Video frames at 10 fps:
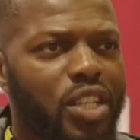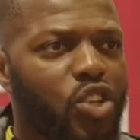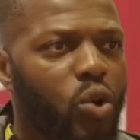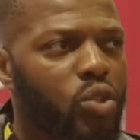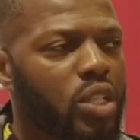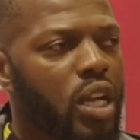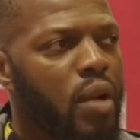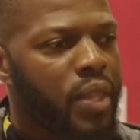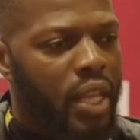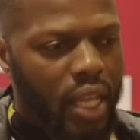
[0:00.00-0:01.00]
It just shows
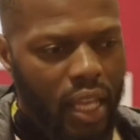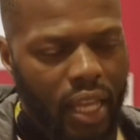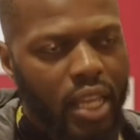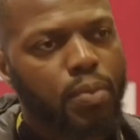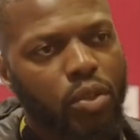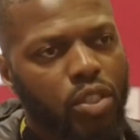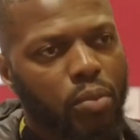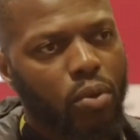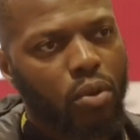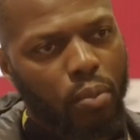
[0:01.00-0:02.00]
it is
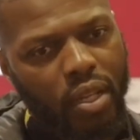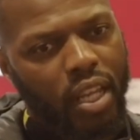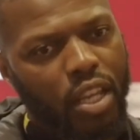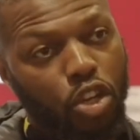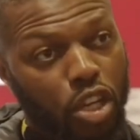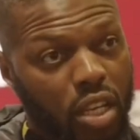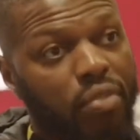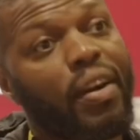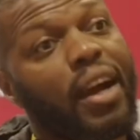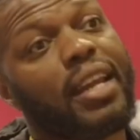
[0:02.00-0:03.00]
possible, but then you need
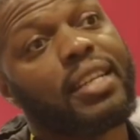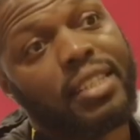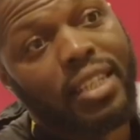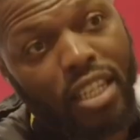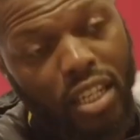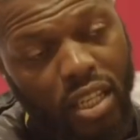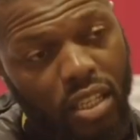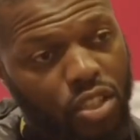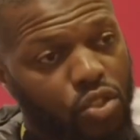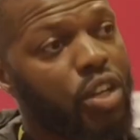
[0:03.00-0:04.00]
the financing, you
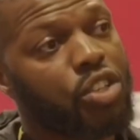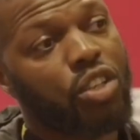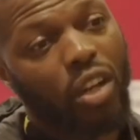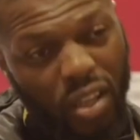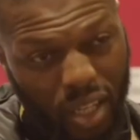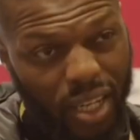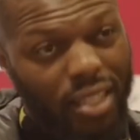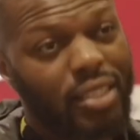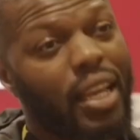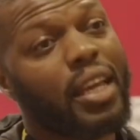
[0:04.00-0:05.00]
need the structure, you need
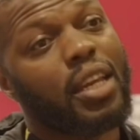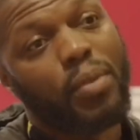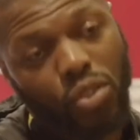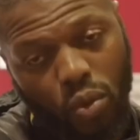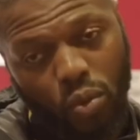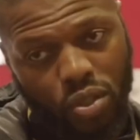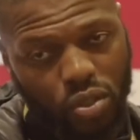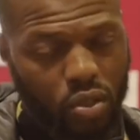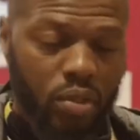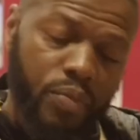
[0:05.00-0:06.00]
a stadium and so on.
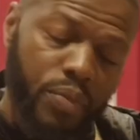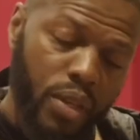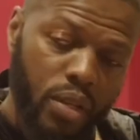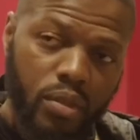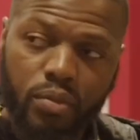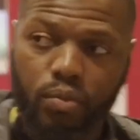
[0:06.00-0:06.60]
So it just